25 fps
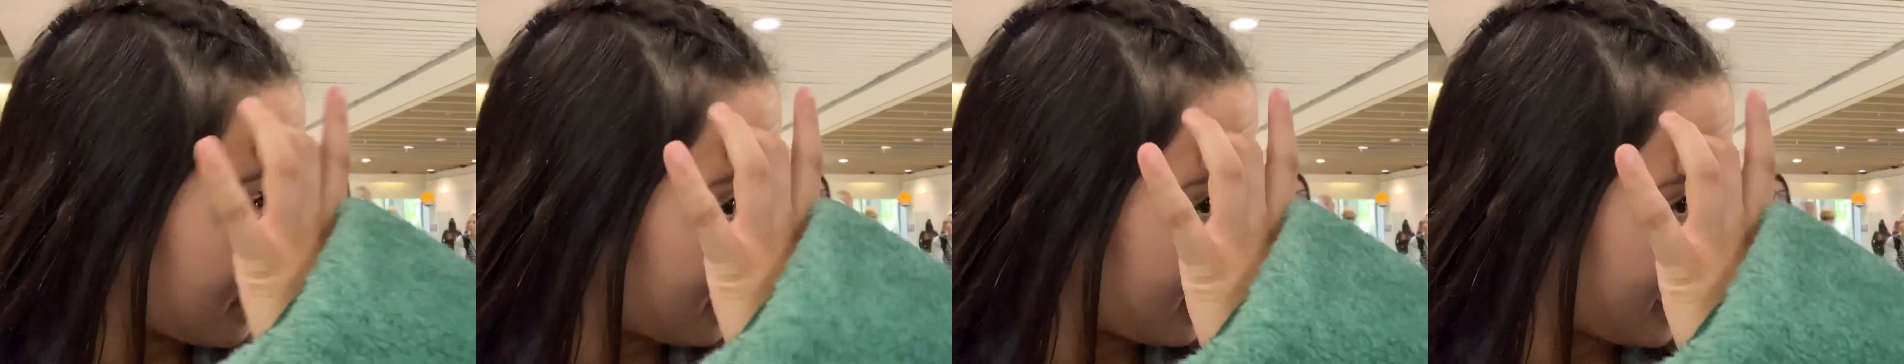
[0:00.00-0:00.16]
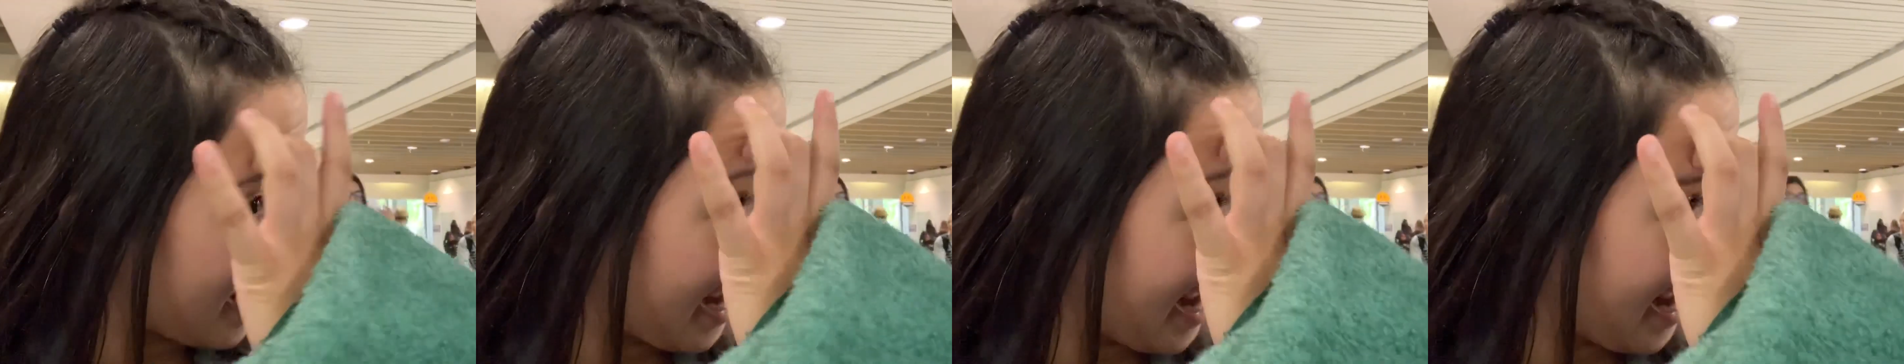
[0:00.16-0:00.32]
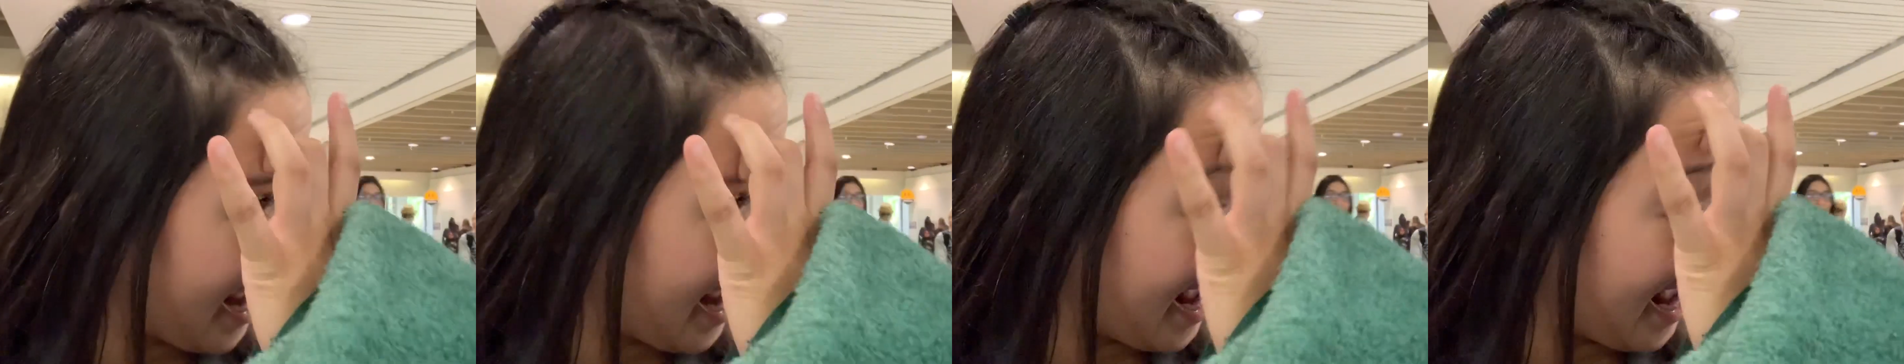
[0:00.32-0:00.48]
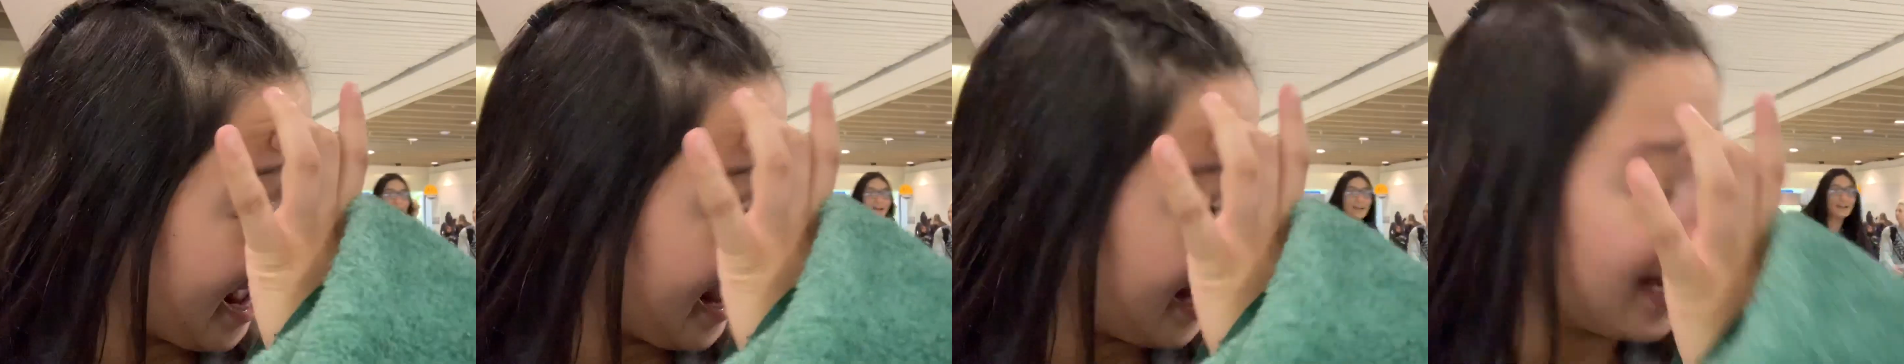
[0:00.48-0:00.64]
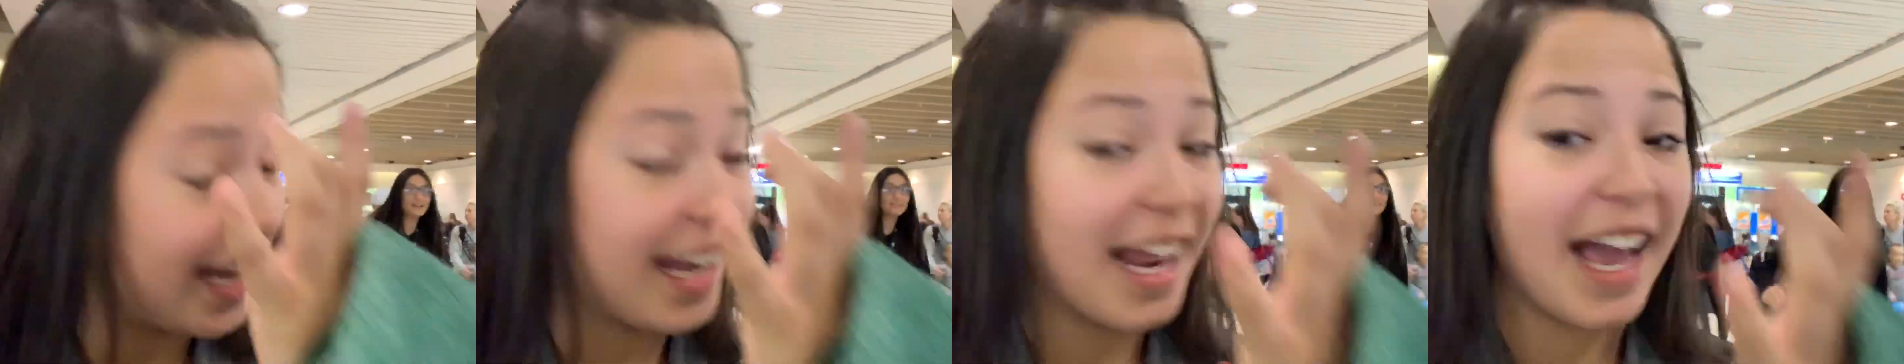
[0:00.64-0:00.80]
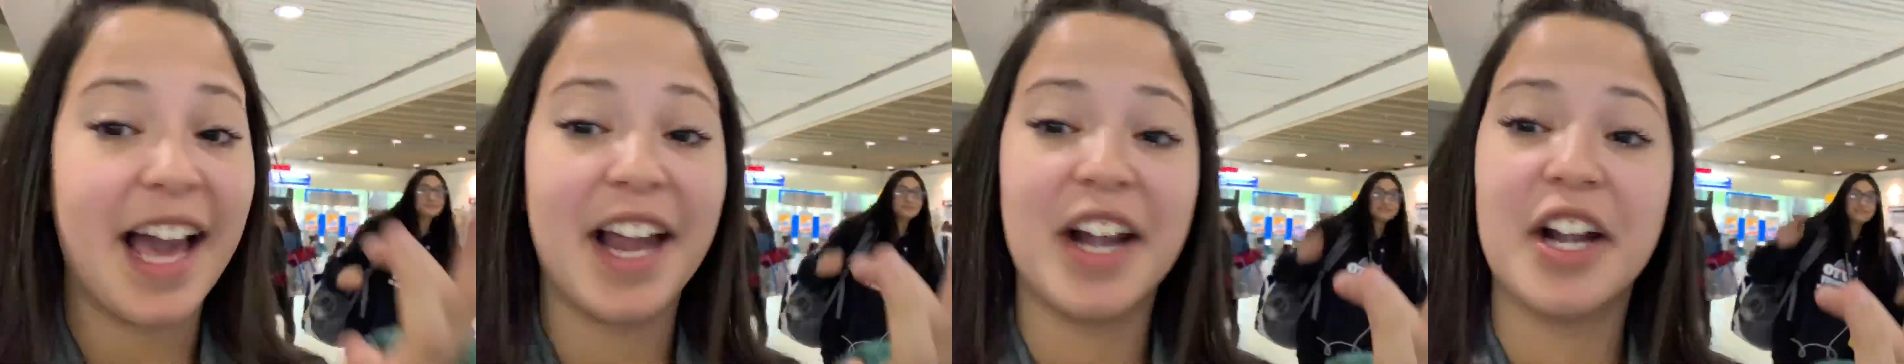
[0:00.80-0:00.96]

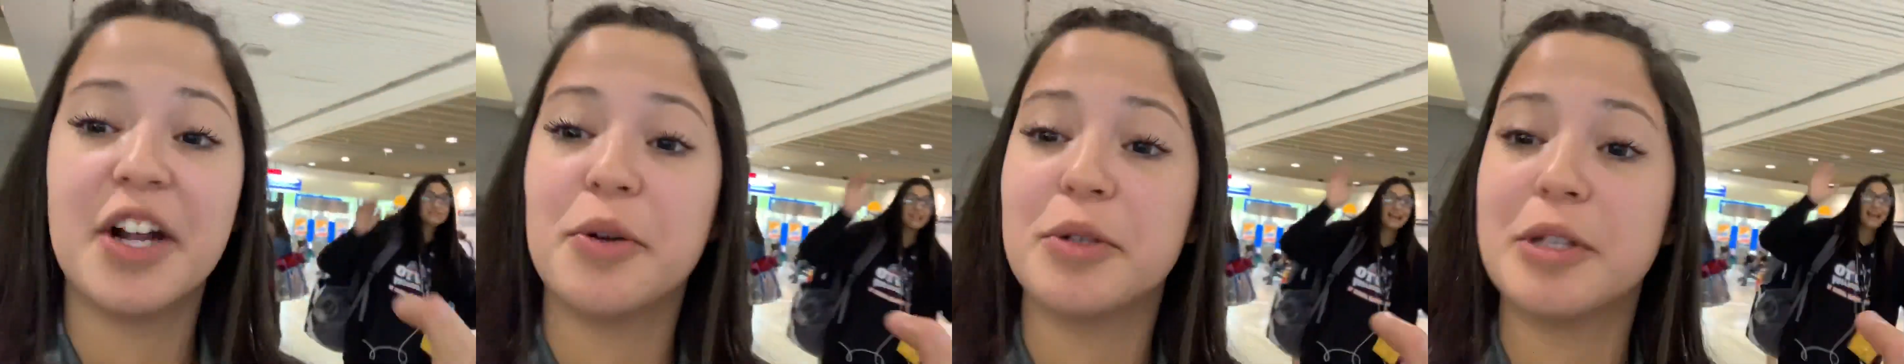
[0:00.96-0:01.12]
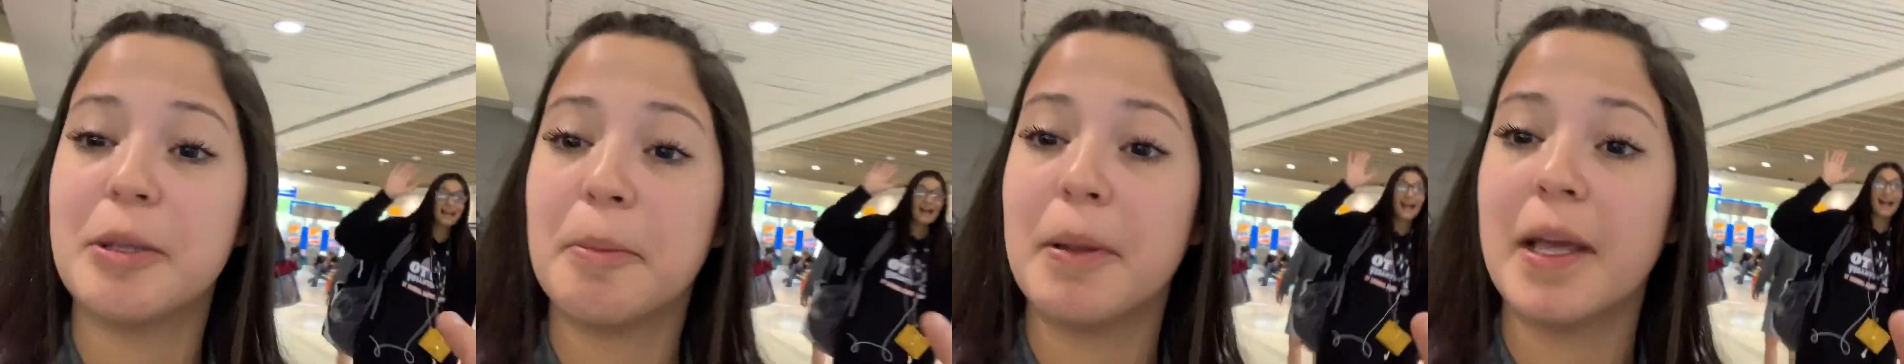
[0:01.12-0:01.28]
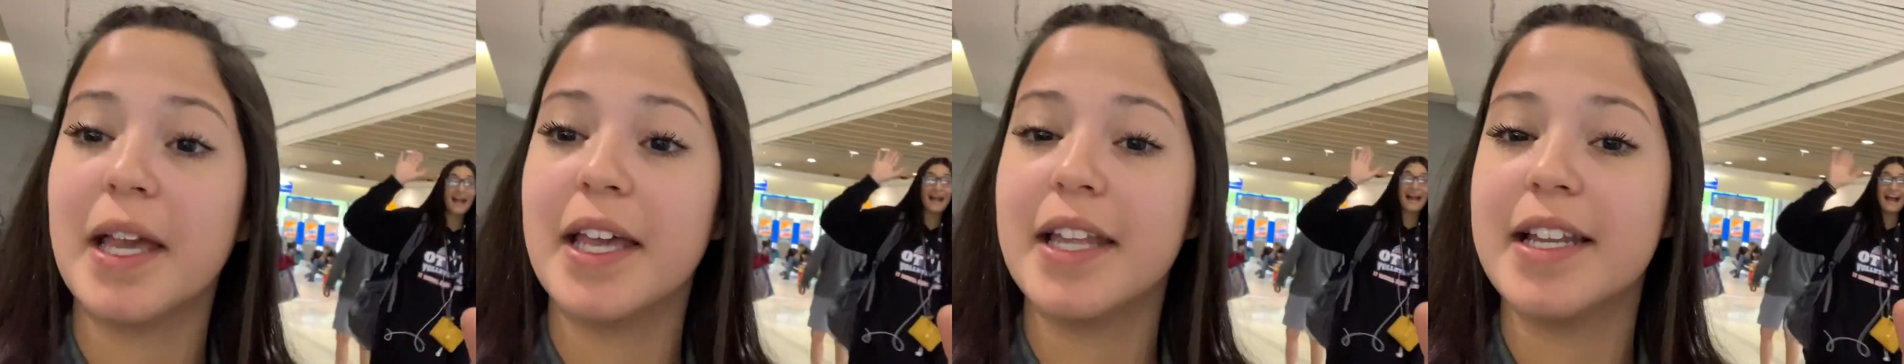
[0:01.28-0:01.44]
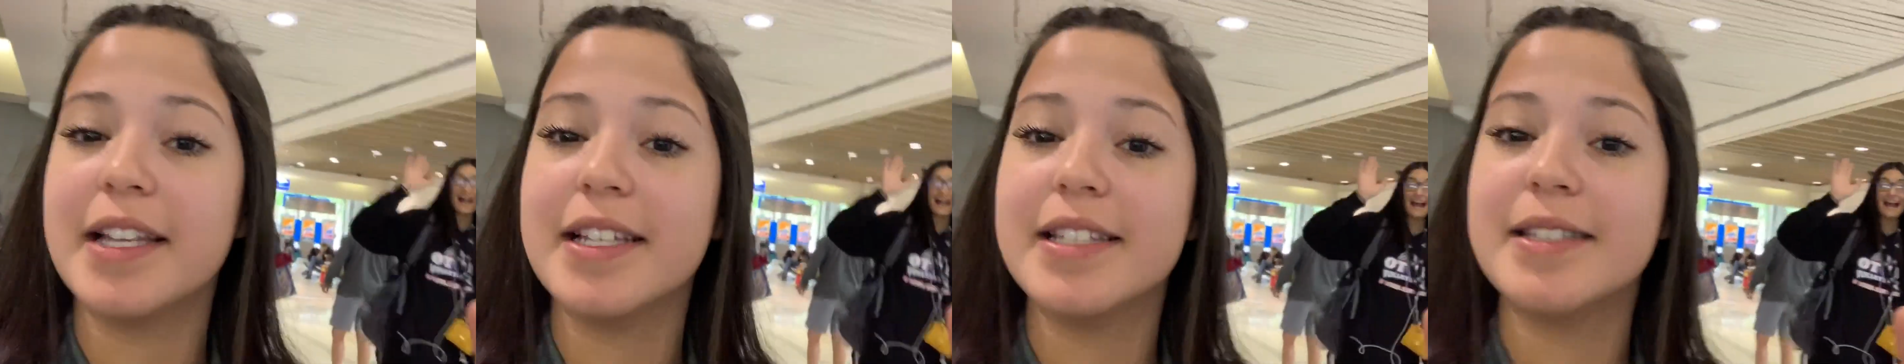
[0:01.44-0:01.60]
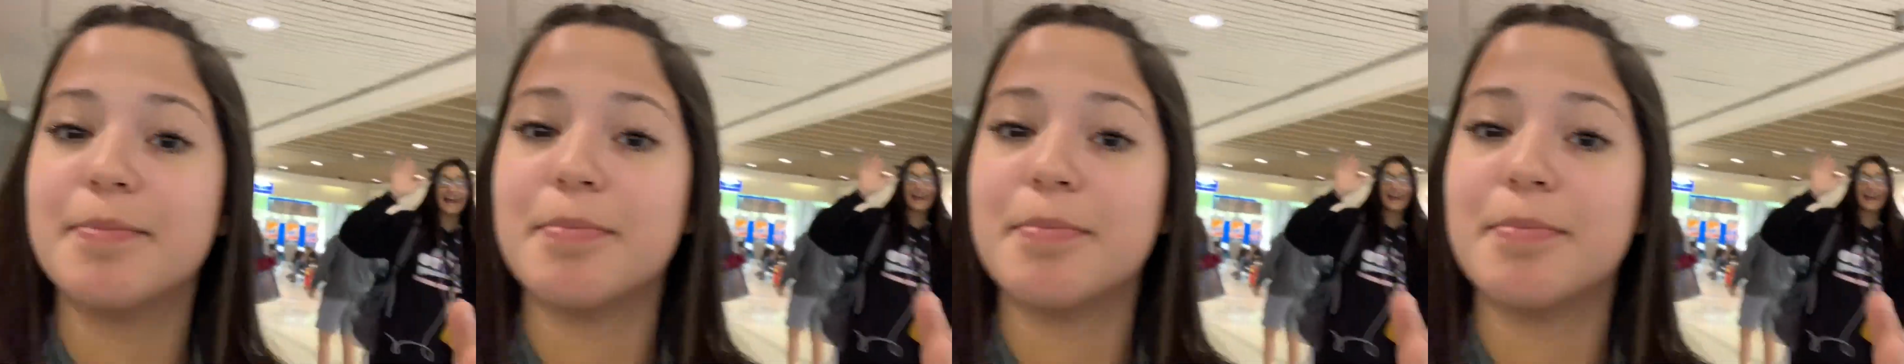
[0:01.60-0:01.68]
and I don't know what the plan is,